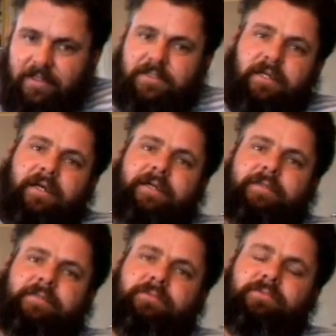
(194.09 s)
I said, "Oh
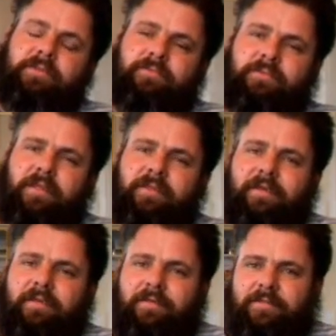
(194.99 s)
yeah, so what do you
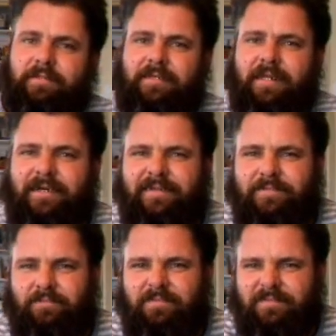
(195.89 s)
think, you know,
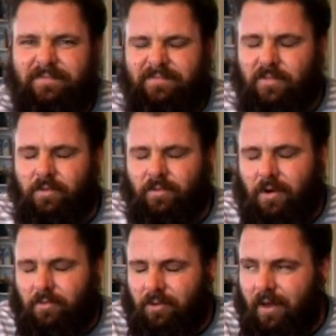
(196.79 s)

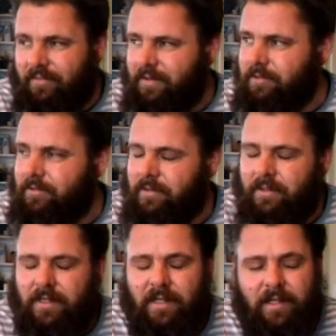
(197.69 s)
what will I feel?"
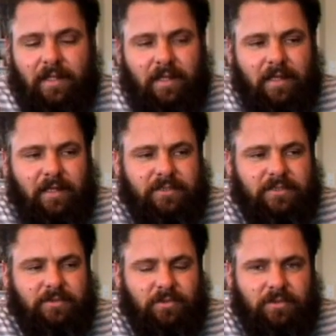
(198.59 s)

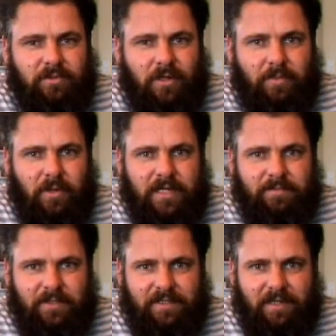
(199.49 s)
Just sort of trying to
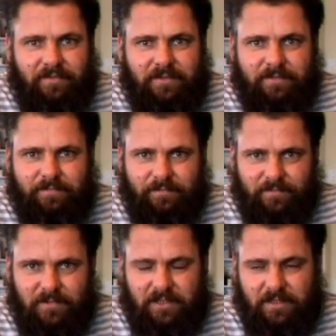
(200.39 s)
brace myself, and
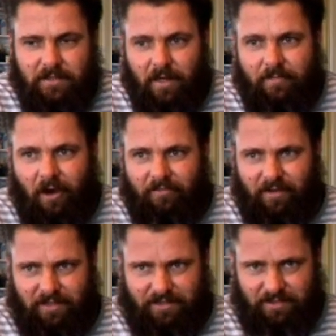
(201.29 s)
she said, "Oh, you might
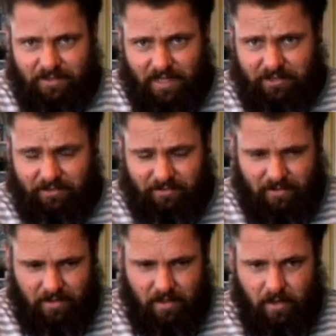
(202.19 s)
feel a sensation
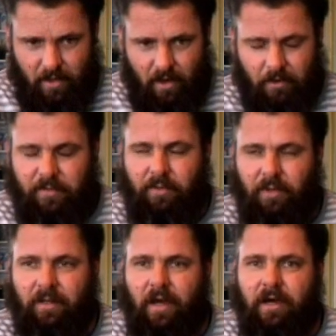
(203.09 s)
of me
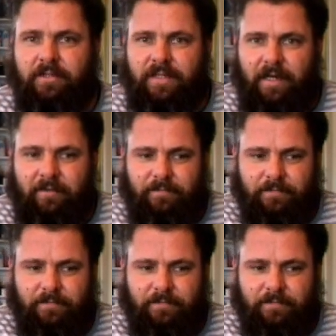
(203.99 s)
pulling the hose out."